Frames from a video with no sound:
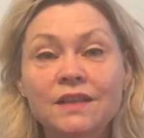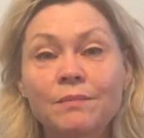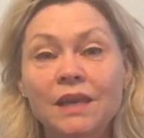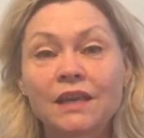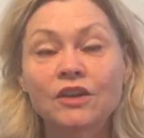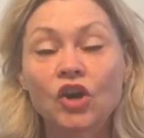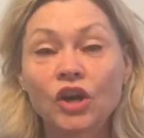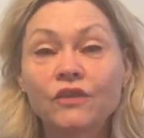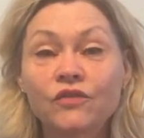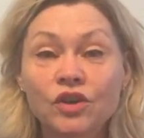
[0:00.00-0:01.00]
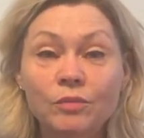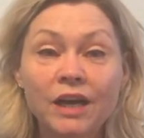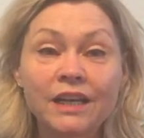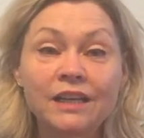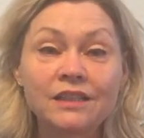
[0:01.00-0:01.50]
that make it hard for a
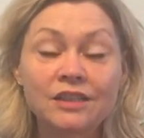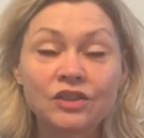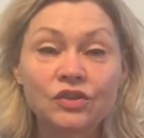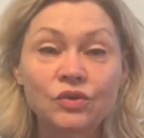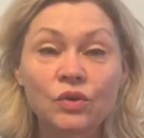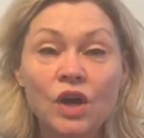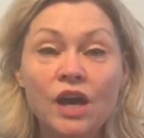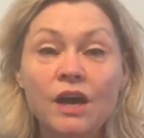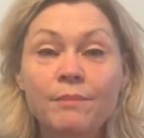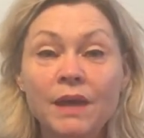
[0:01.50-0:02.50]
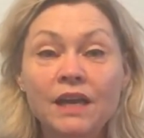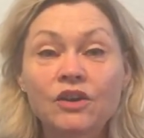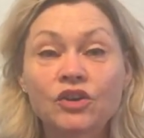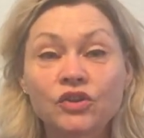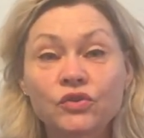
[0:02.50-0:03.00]
body to make
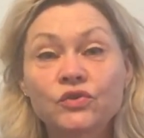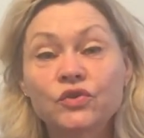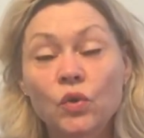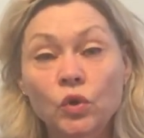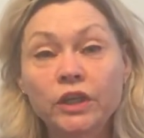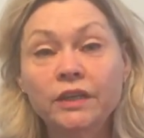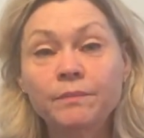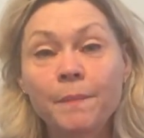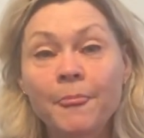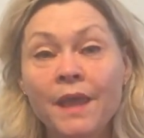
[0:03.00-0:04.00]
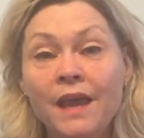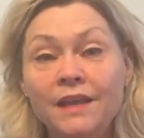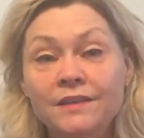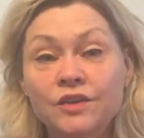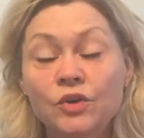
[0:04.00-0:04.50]
or use choline.
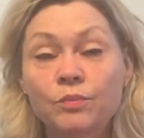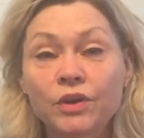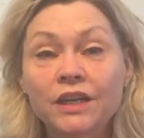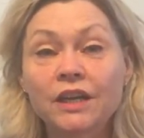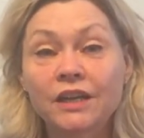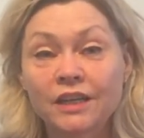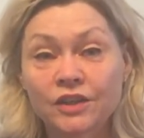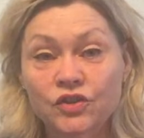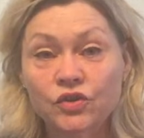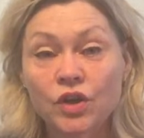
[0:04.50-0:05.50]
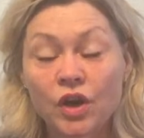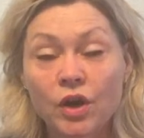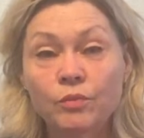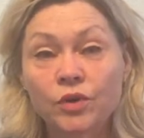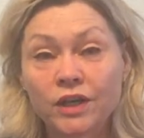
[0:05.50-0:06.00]
And so bringing
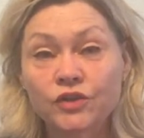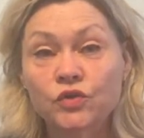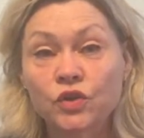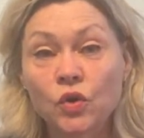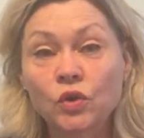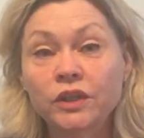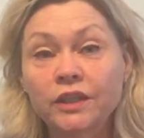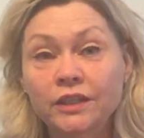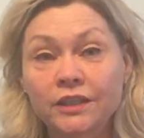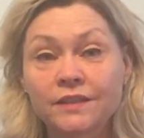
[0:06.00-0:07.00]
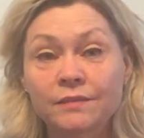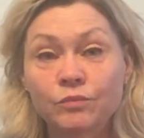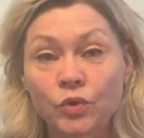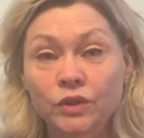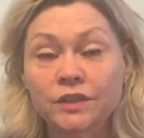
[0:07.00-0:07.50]
on board extra choline is
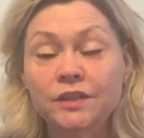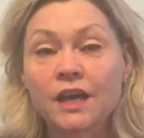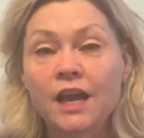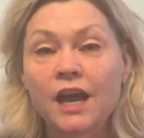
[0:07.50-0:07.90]
important.